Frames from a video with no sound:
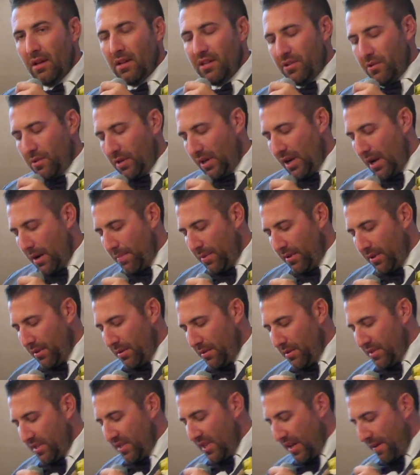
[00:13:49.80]
To a couple
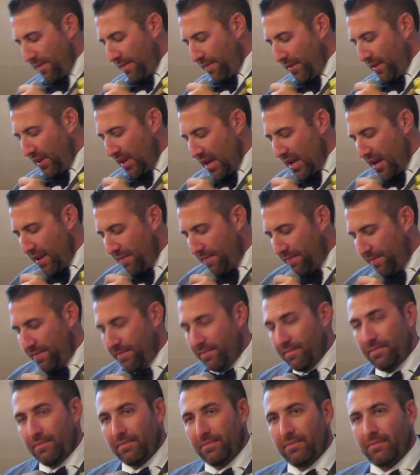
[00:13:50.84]
whose love for life
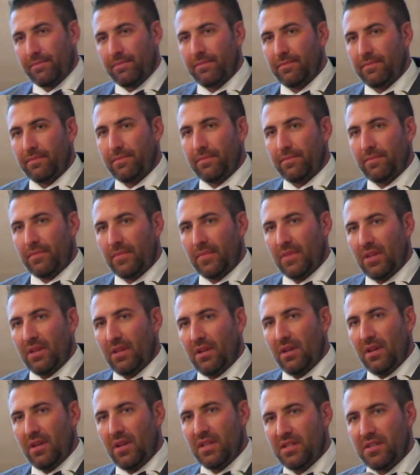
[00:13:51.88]

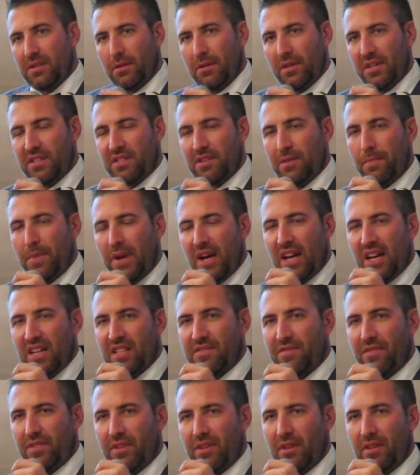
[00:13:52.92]
is only
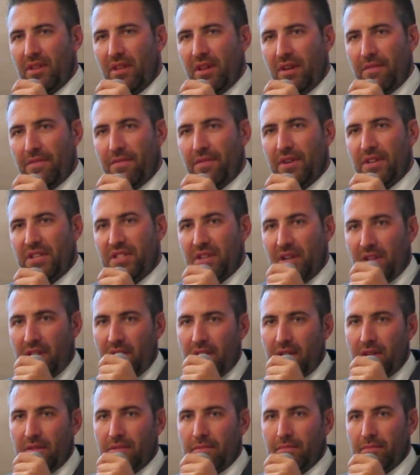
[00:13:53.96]
surpassed for their love for each
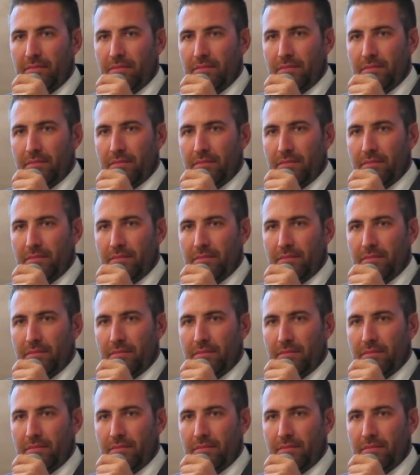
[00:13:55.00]
other.